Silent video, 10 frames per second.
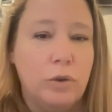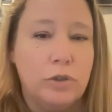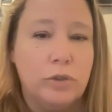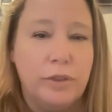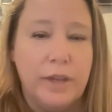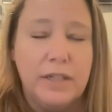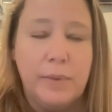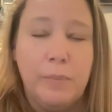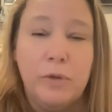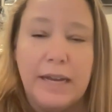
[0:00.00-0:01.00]
cultural thing to
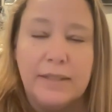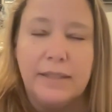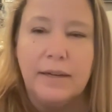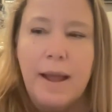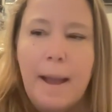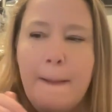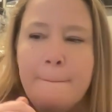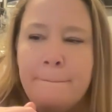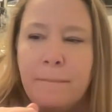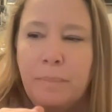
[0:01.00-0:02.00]
be protected,
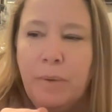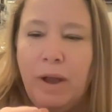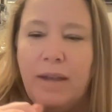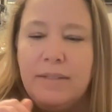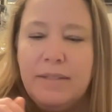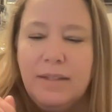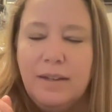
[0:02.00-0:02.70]
but